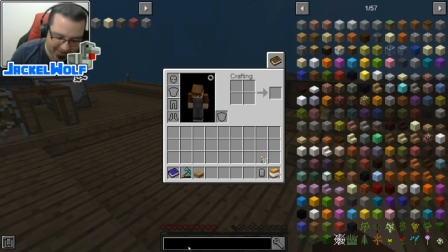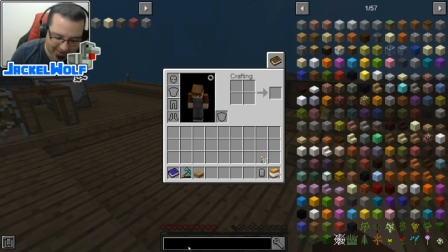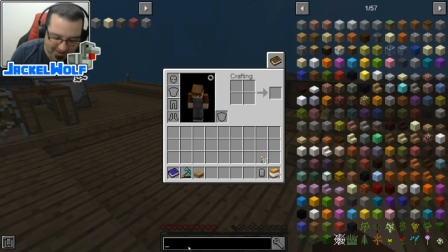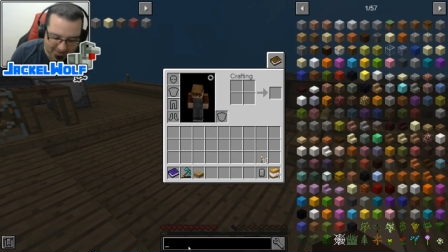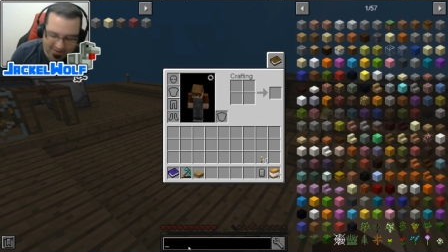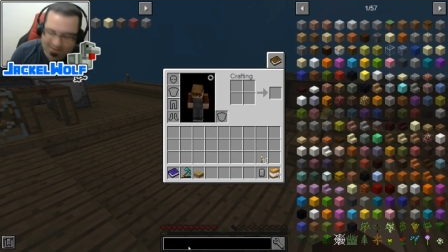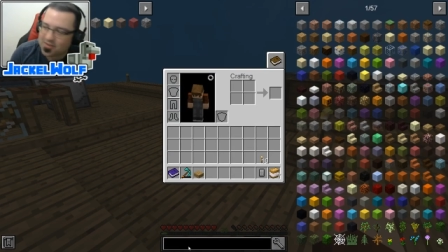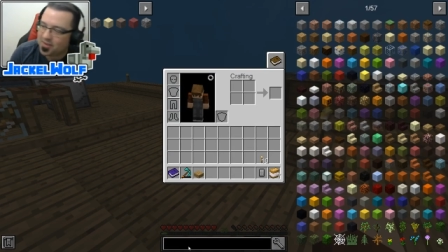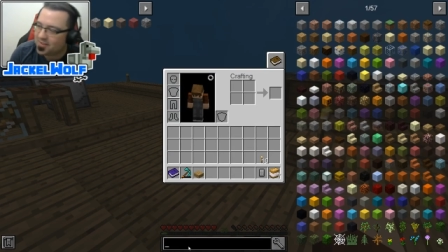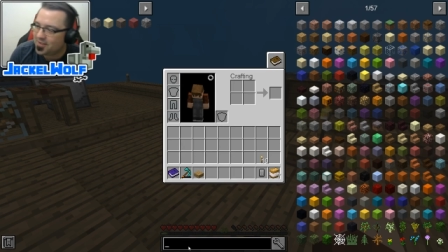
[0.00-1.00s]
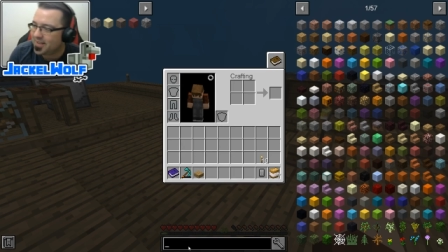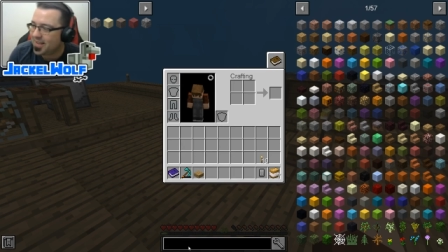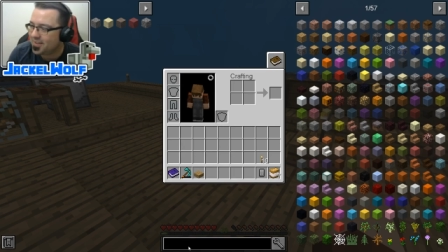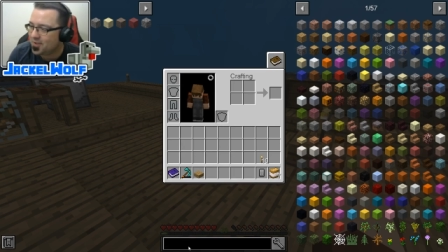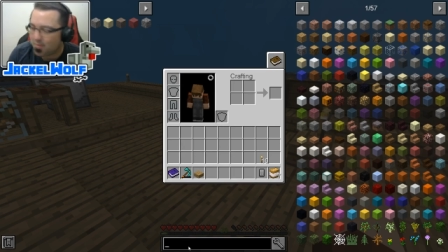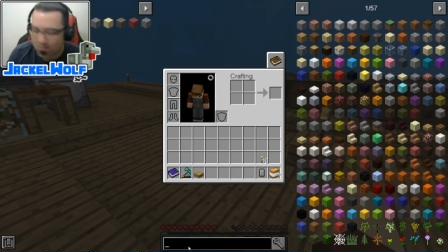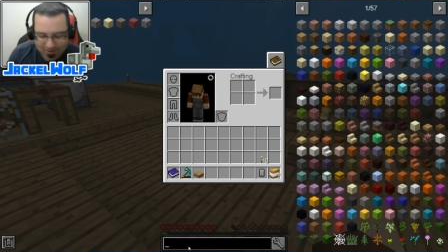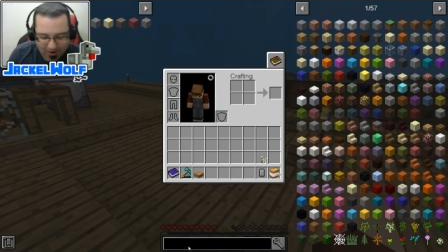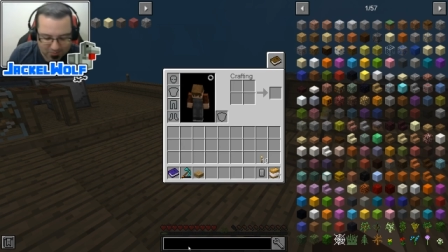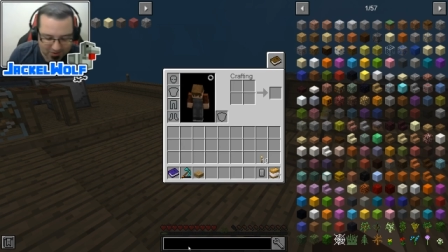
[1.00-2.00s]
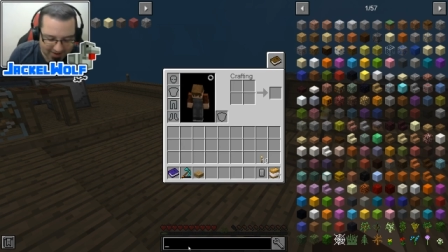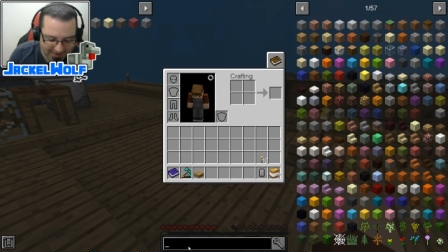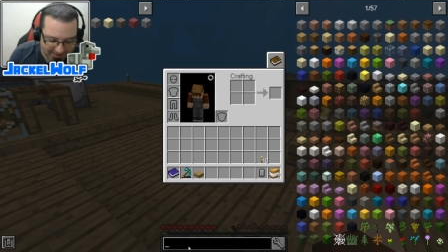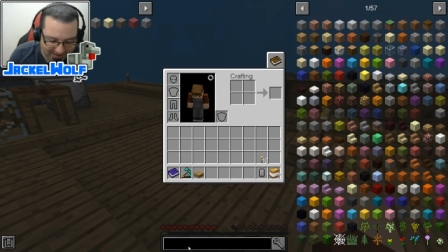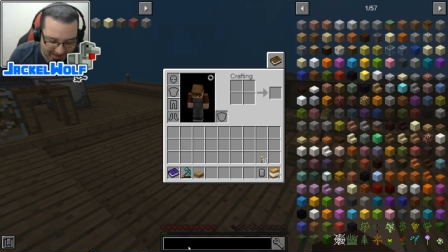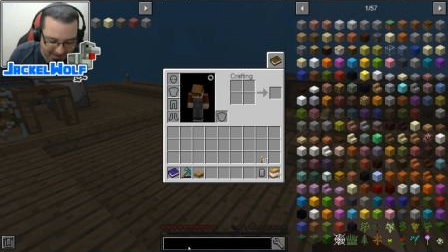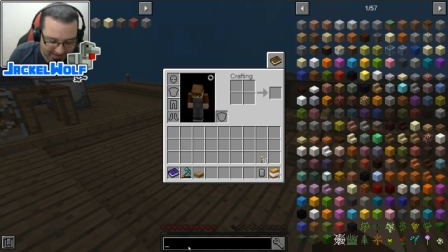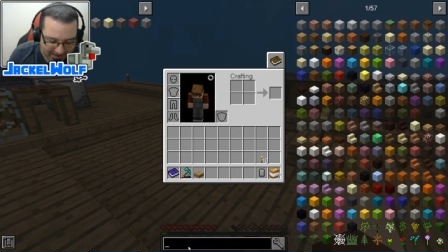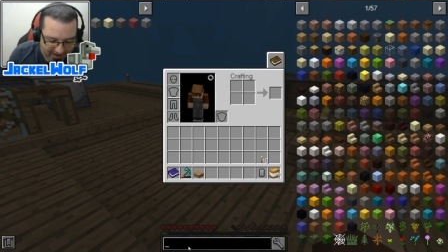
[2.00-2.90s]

gets, this is, it's gonna get a little bit more complicated again.